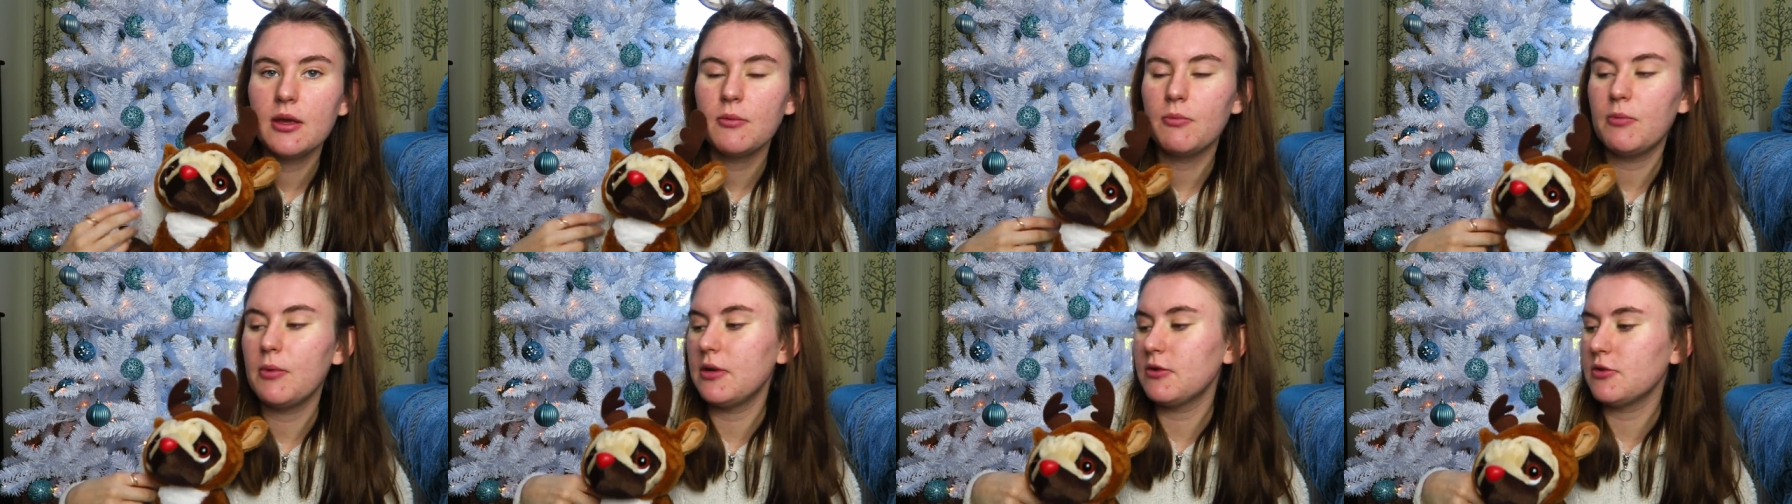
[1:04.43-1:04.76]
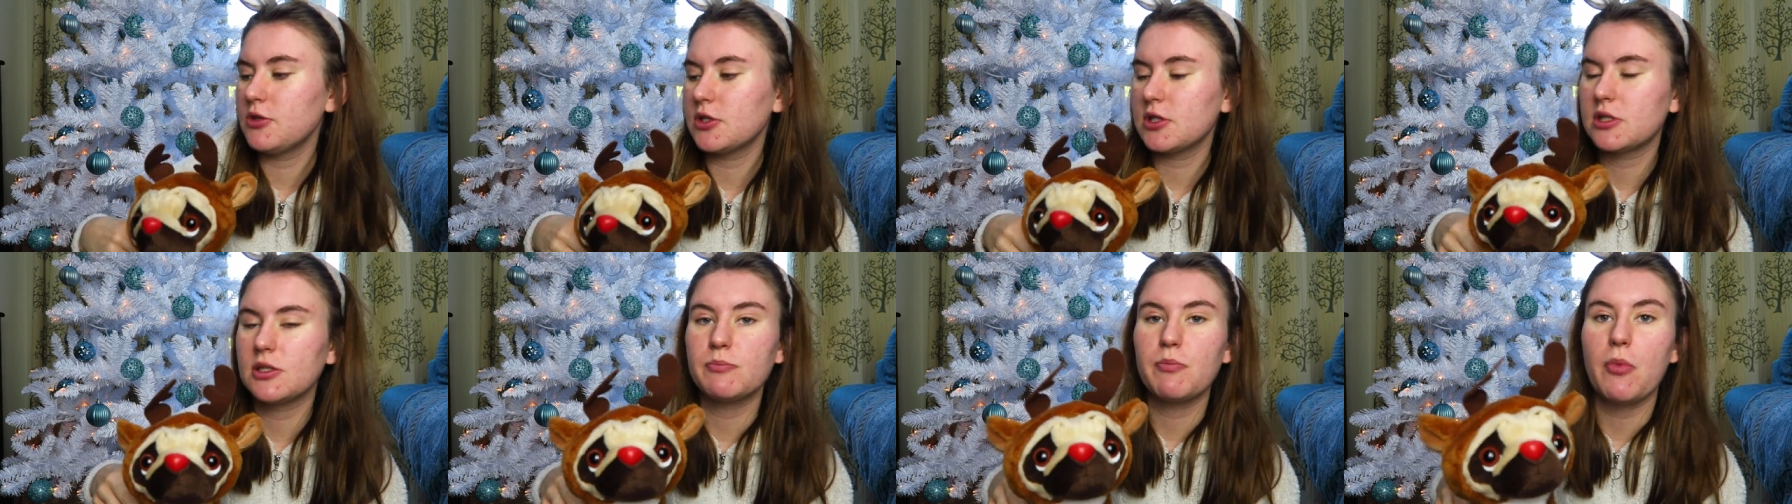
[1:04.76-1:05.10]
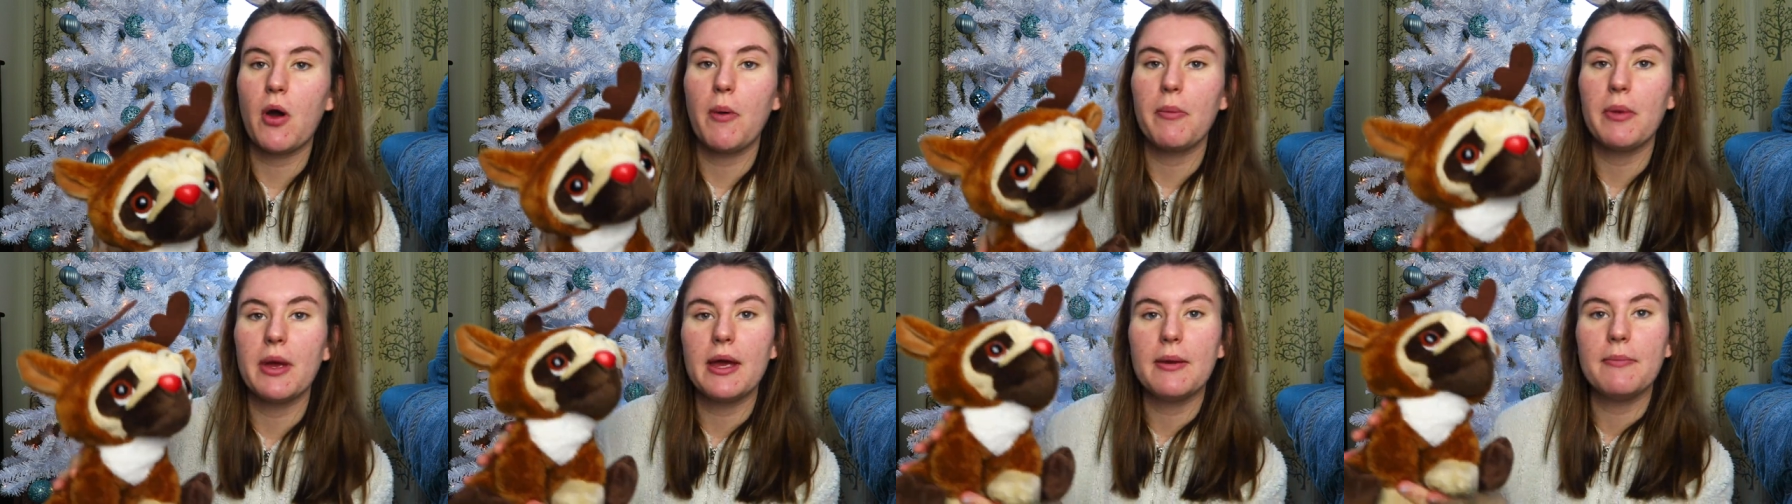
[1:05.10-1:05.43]
We'll just
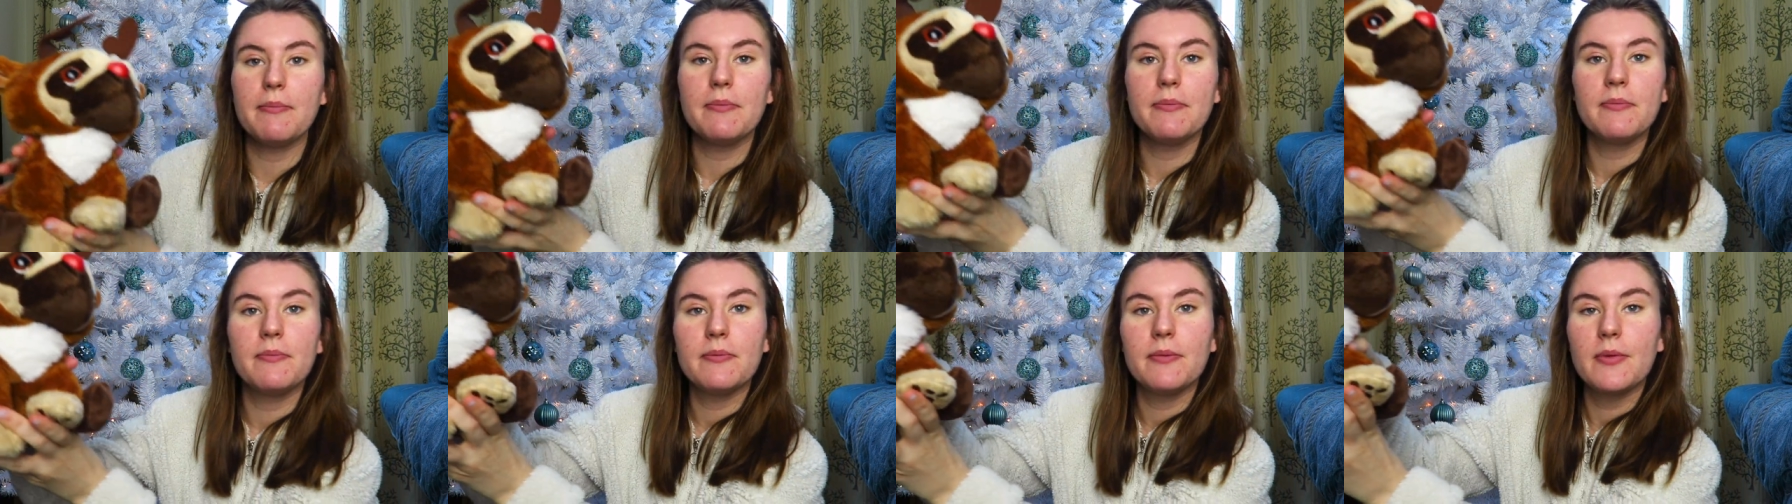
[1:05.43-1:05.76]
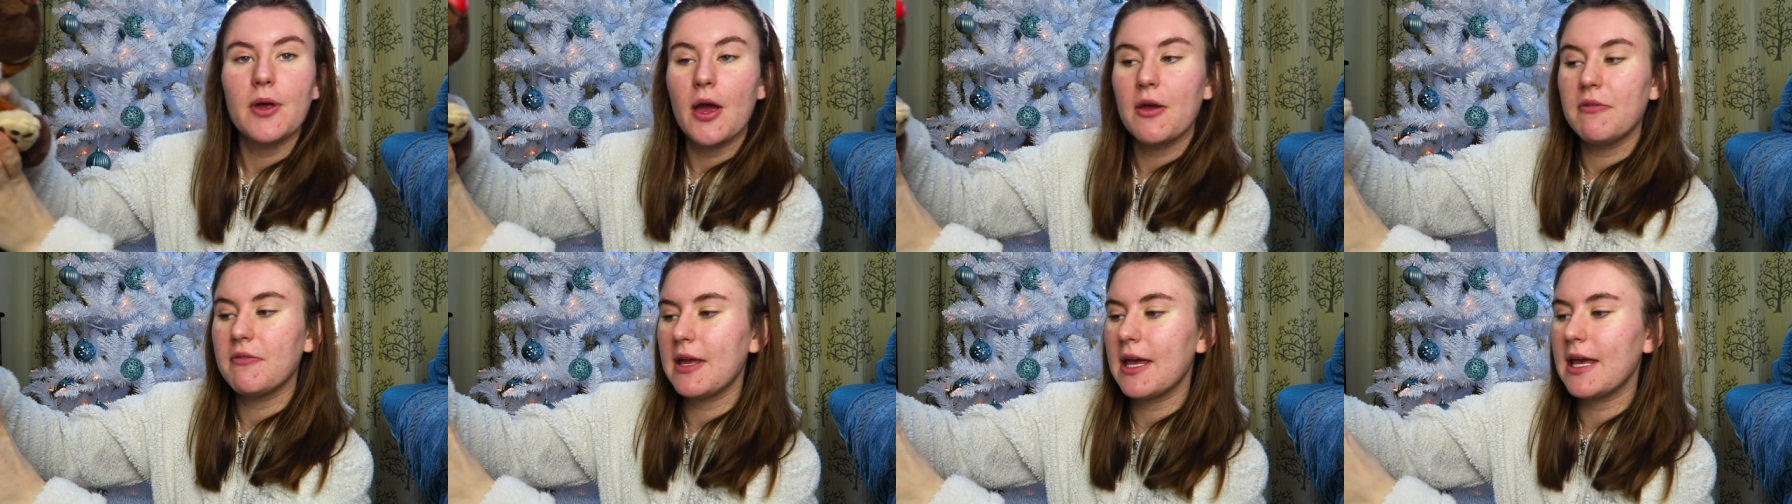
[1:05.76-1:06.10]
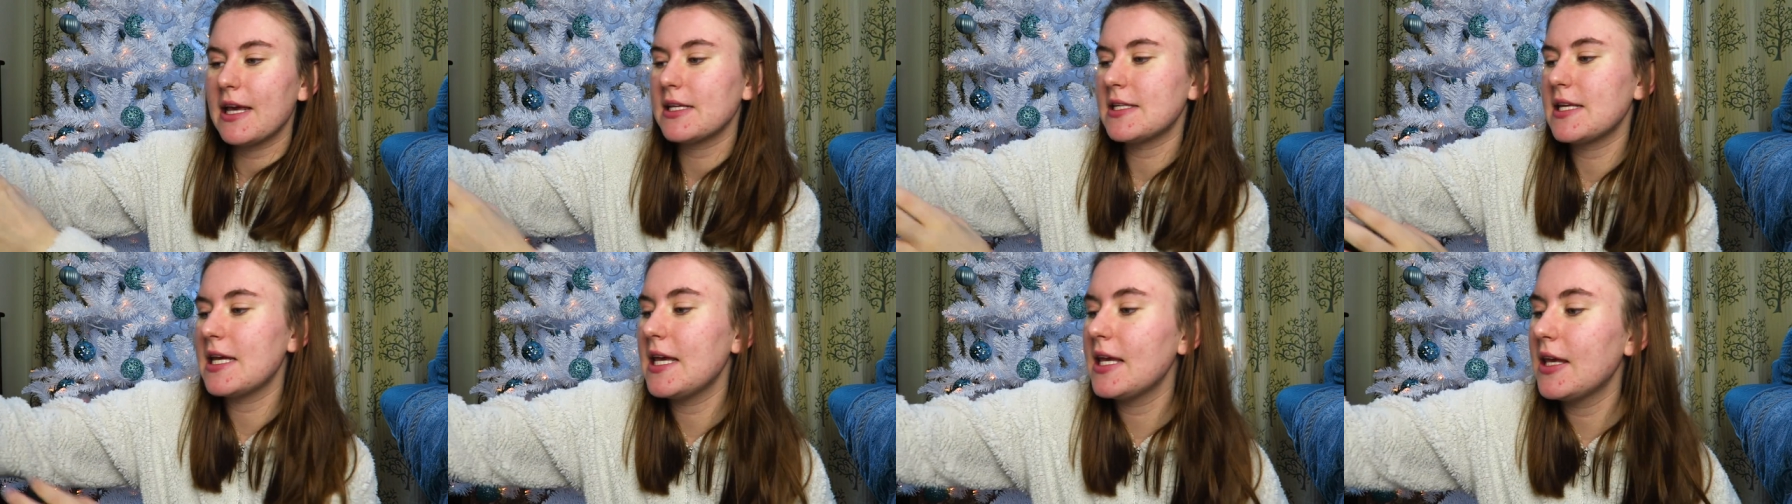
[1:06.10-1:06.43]
pop him over
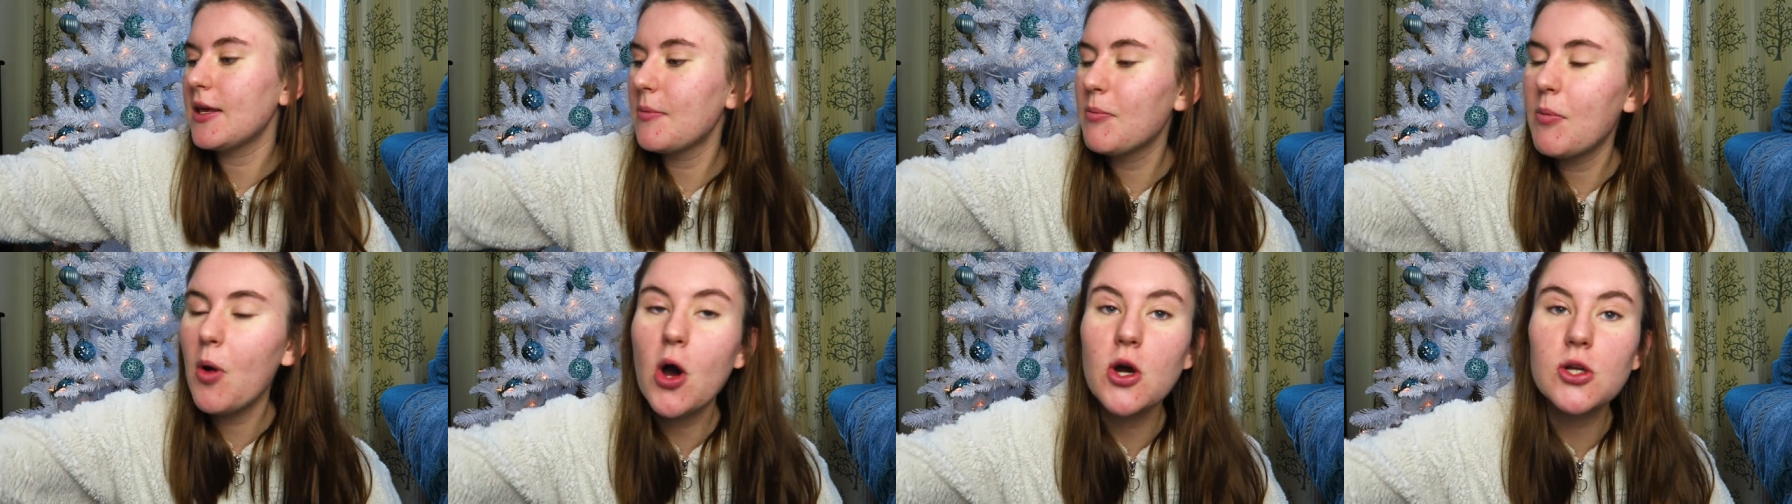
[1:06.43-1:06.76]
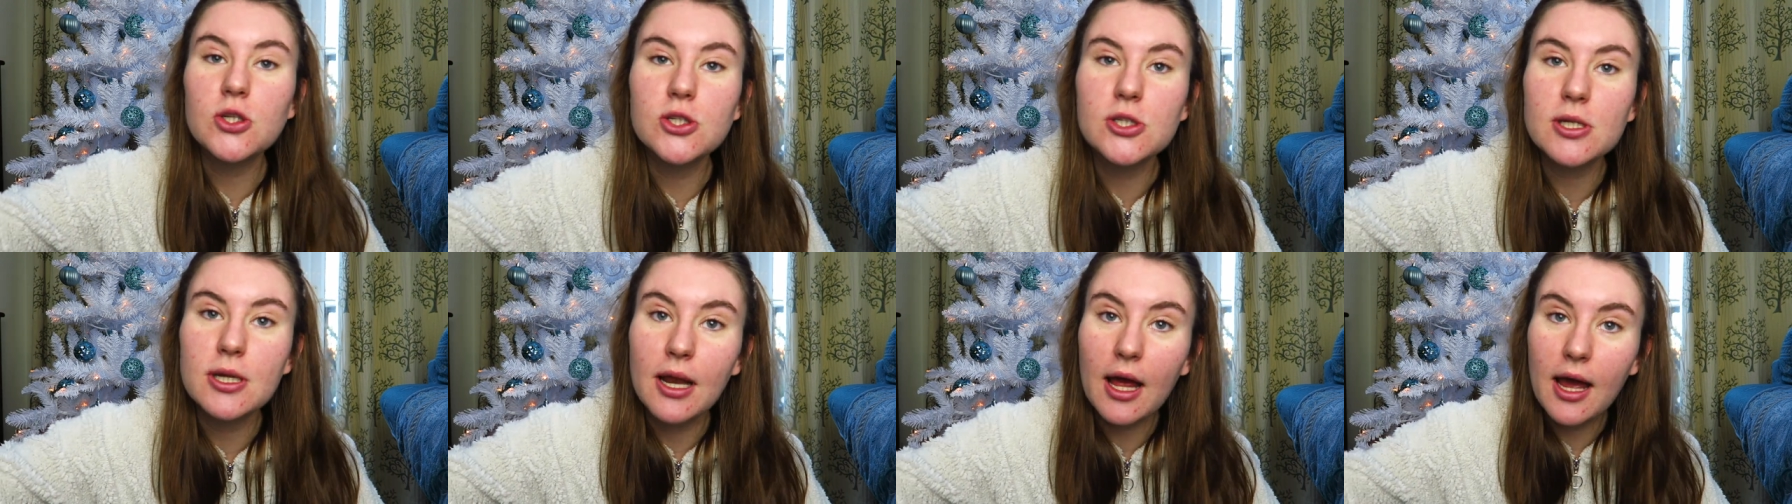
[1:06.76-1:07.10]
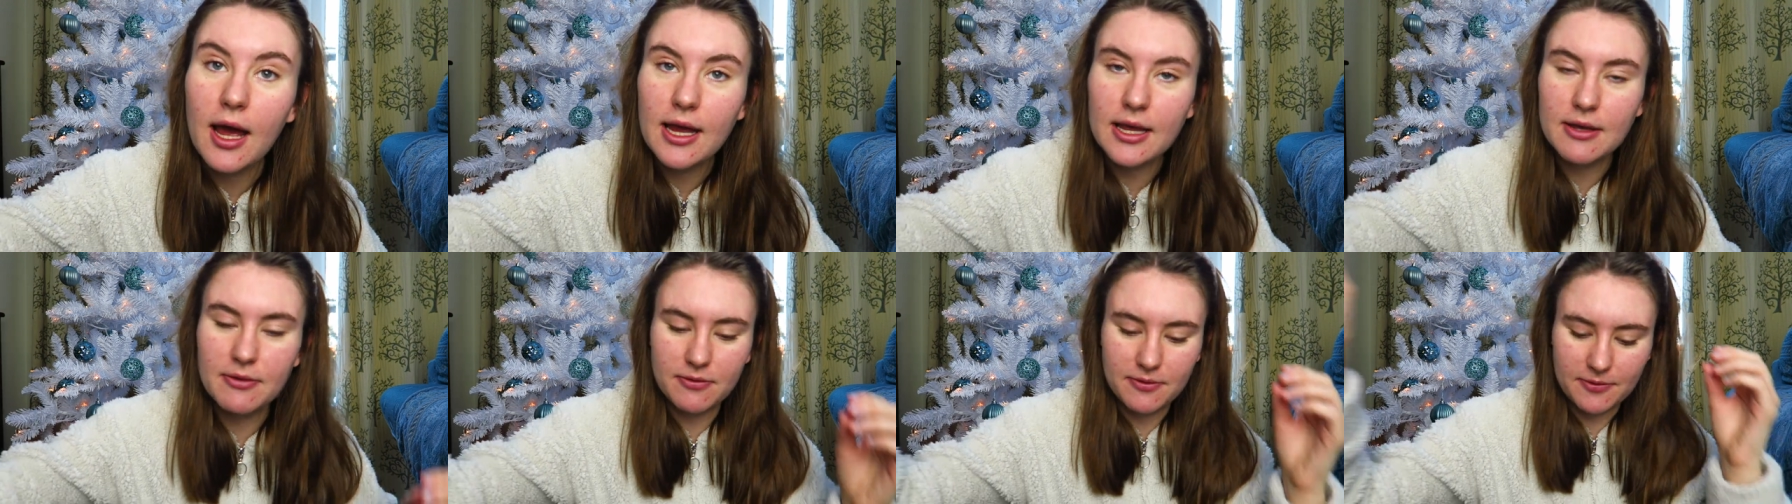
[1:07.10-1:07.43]
here so he can watch
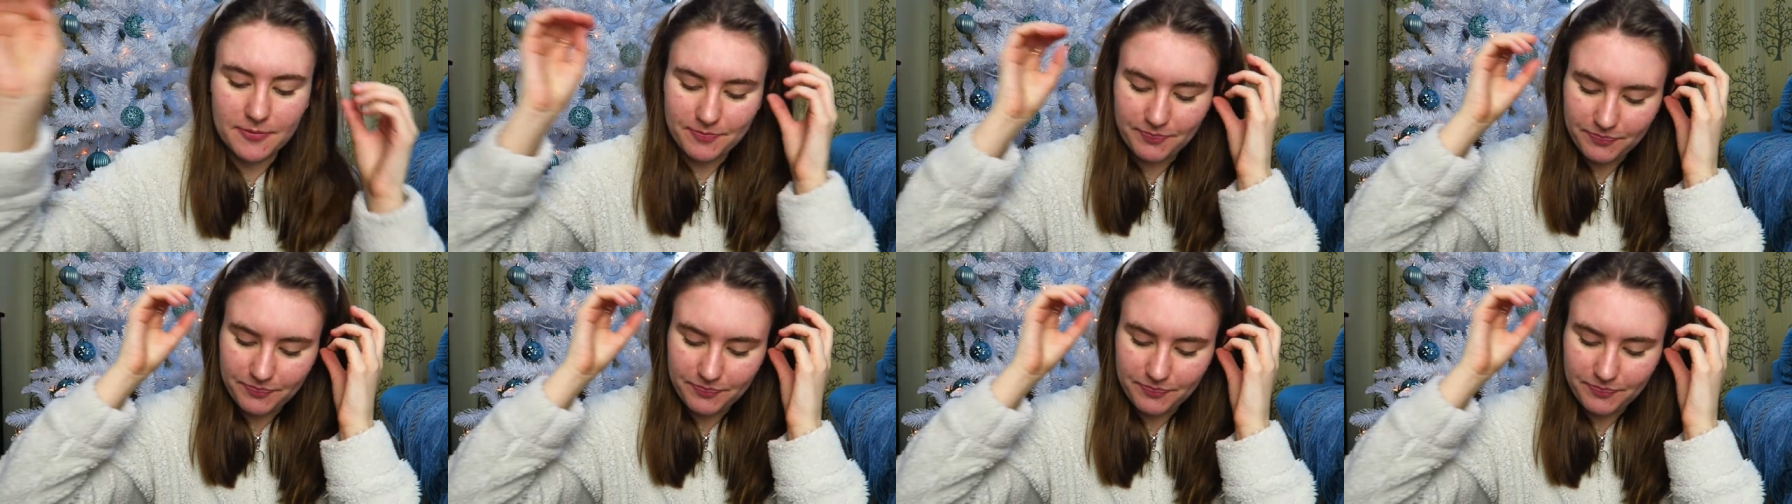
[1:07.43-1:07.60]
live.